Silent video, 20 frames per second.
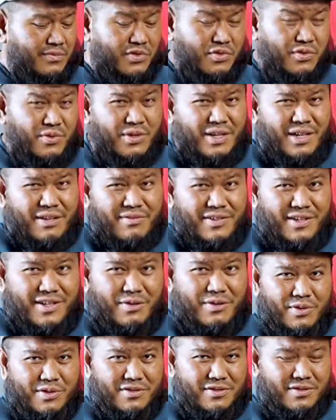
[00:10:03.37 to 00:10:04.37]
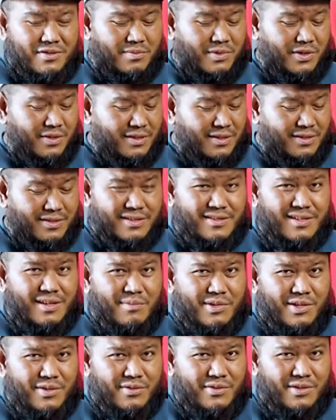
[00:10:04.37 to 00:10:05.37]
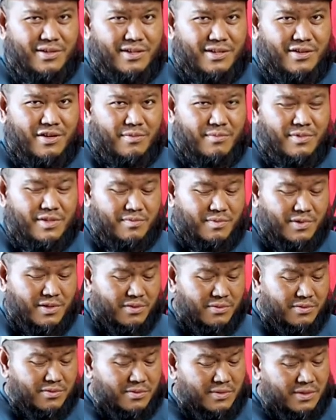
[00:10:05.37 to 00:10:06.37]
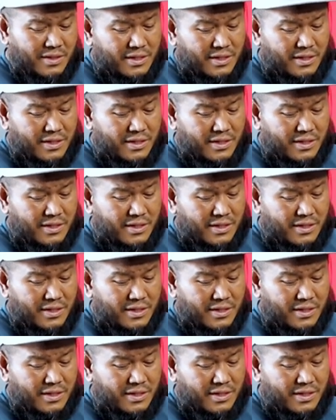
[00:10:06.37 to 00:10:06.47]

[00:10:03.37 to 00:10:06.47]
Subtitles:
Should you have questions about it, just let me know in the comments below.